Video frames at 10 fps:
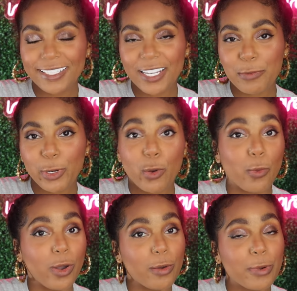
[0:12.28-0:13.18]
it's Amber.
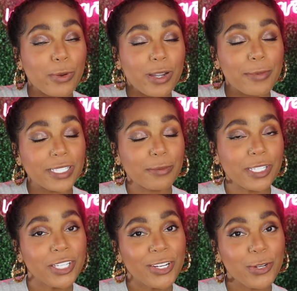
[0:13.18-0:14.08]
Welcome or welcome back to my
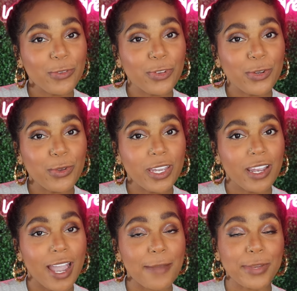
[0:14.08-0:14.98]
channel. If you're new
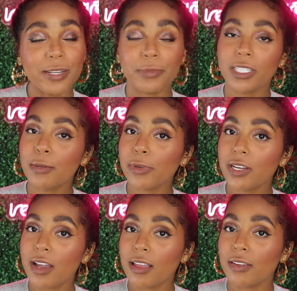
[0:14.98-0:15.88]
here, hi, my name is Amber
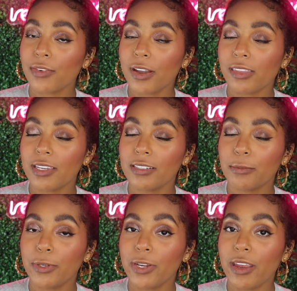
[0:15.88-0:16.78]
and I love all things
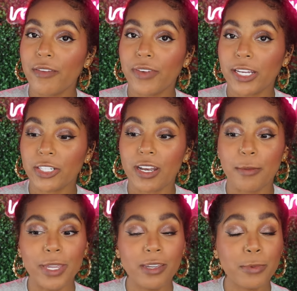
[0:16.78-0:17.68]
beauty, fashion,
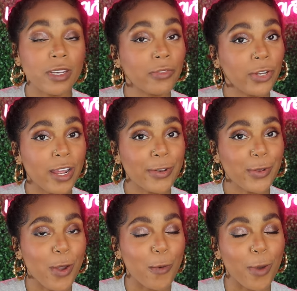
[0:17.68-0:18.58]
and makeup. And if you're not
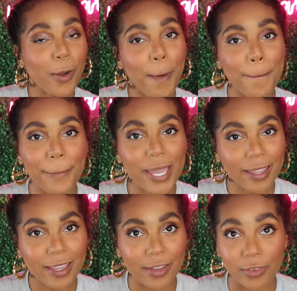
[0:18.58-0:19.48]
new, welcome
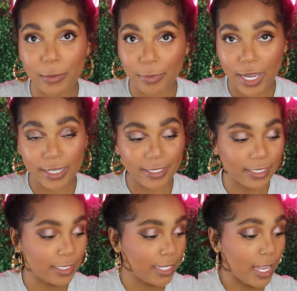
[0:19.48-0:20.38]
back, everybody.
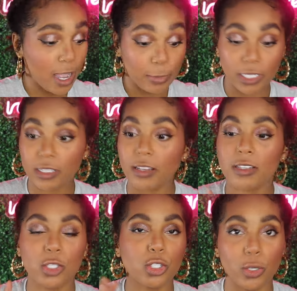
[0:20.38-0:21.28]
Today, I'm
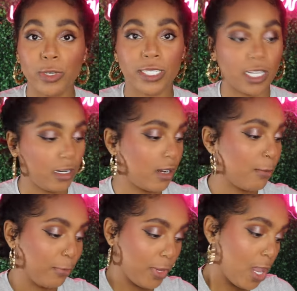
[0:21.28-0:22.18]
so excited.
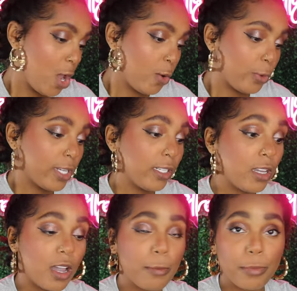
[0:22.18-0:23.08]
When I tell
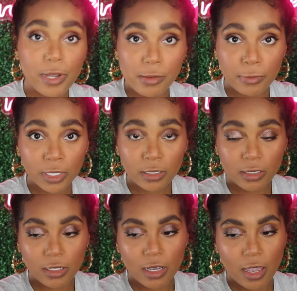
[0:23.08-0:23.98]
you I'm pumped,
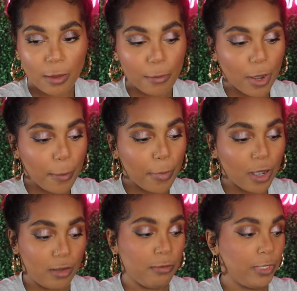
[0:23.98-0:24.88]
I am
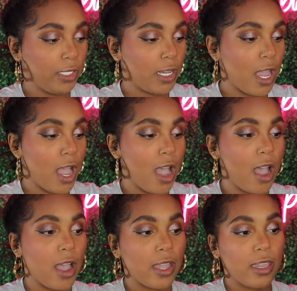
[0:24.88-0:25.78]
pumped.
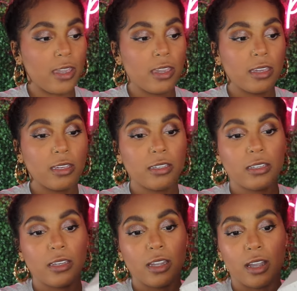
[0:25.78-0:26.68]
I
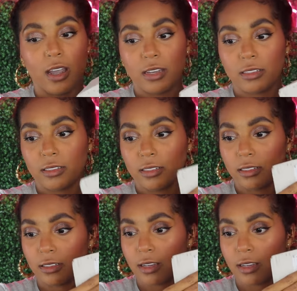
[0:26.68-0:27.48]
got...